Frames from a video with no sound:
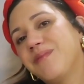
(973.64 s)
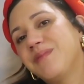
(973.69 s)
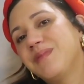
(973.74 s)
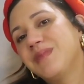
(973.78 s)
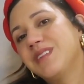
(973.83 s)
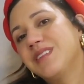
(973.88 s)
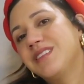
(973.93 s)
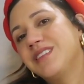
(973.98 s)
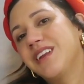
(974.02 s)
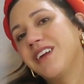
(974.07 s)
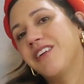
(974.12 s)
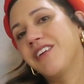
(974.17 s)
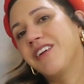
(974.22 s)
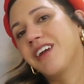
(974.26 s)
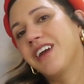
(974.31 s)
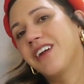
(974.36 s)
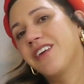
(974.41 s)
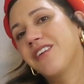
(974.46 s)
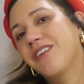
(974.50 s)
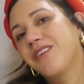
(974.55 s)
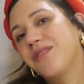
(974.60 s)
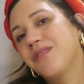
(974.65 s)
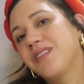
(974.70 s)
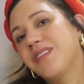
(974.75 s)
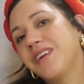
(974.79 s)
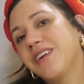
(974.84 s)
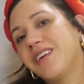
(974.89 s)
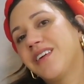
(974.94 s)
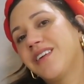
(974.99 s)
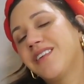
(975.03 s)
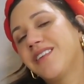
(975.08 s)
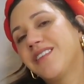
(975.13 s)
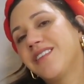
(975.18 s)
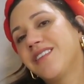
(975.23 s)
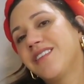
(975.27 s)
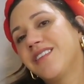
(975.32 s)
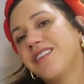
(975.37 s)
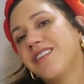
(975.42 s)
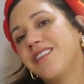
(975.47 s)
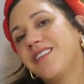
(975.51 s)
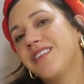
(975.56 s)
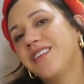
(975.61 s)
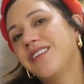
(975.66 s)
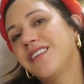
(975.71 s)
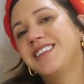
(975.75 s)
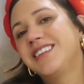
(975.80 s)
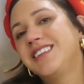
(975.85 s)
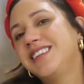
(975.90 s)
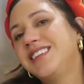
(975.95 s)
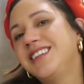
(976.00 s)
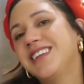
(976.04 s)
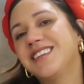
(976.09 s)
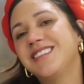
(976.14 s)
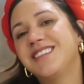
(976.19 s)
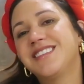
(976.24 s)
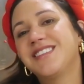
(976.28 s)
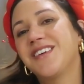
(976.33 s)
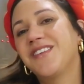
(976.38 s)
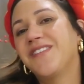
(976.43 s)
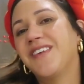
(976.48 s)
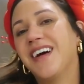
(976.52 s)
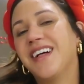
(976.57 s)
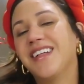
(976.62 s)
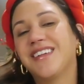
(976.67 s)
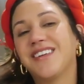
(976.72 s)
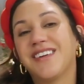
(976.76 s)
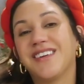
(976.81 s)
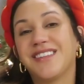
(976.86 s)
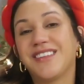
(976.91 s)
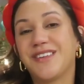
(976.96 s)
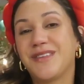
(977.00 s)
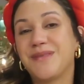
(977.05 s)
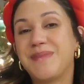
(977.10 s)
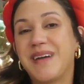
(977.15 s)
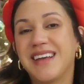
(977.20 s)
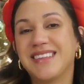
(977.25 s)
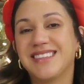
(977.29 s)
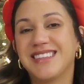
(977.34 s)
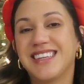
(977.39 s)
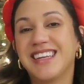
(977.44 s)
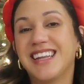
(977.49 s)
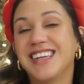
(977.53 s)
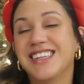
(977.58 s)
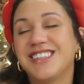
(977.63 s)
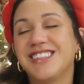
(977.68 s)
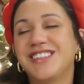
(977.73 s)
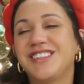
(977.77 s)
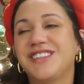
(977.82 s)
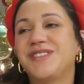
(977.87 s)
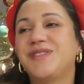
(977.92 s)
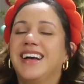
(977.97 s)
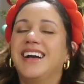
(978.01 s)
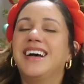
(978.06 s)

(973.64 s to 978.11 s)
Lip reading: just staring at her over there. She does so well in her little bassinet too.